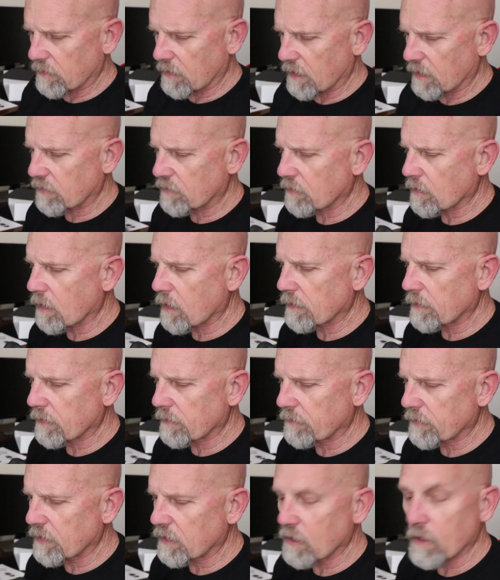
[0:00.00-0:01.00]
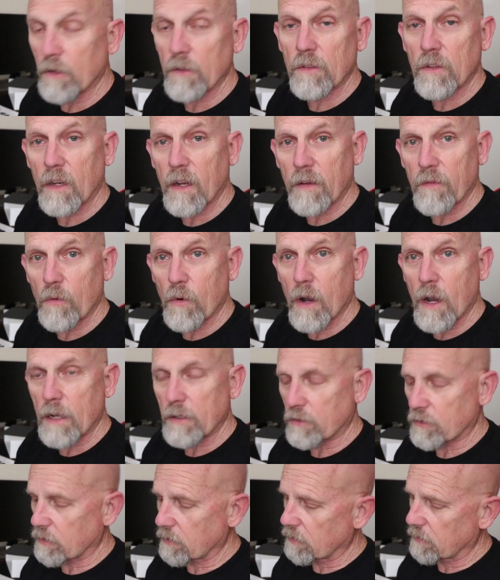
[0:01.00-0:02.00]
that I saw in the videos that I've
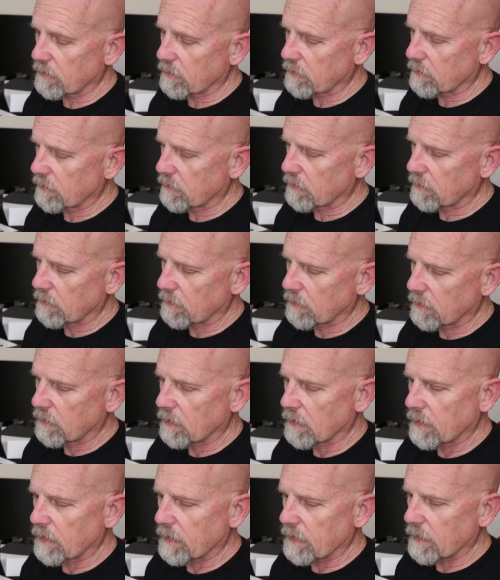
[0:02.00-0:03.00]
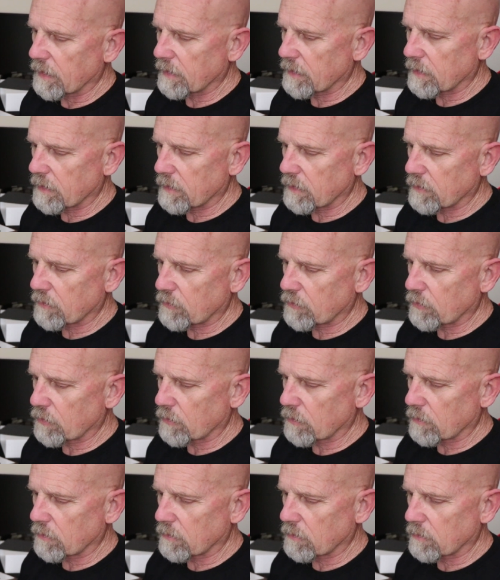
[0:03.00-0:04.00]
watched. And then there's
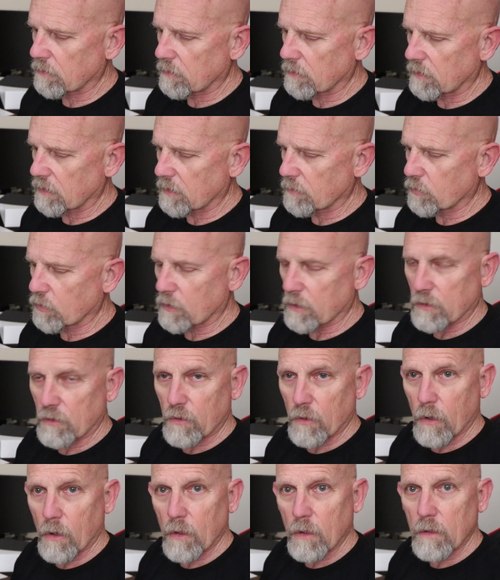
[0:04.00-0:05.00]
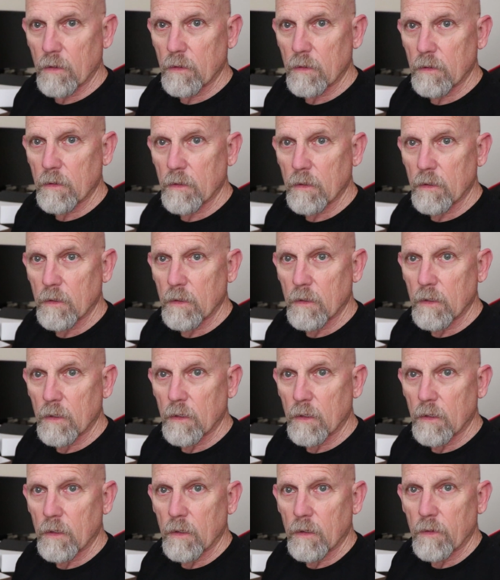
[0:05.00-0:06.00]
your gimbal control
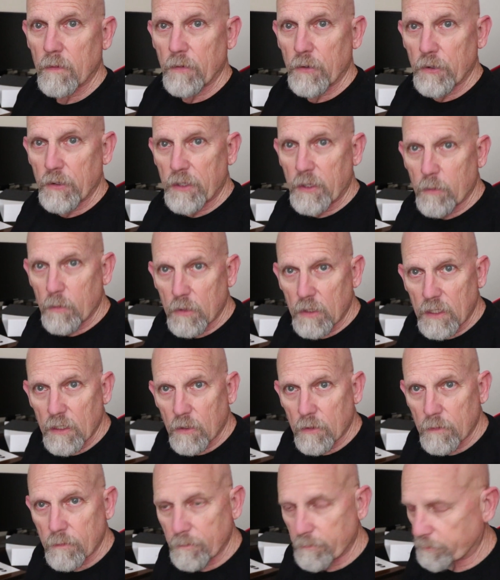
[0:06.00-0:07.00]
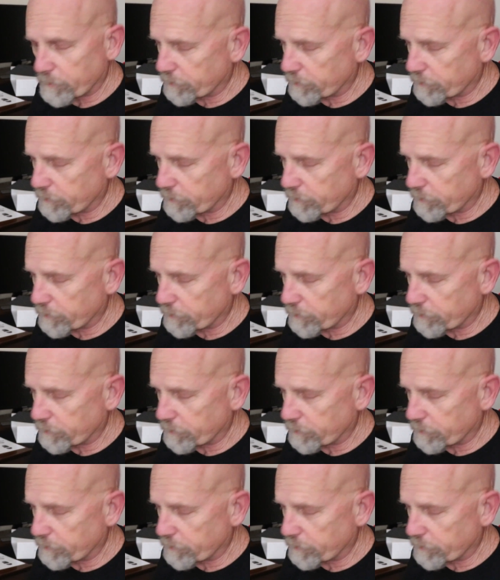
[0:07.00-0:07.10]
for your gimbal tilt.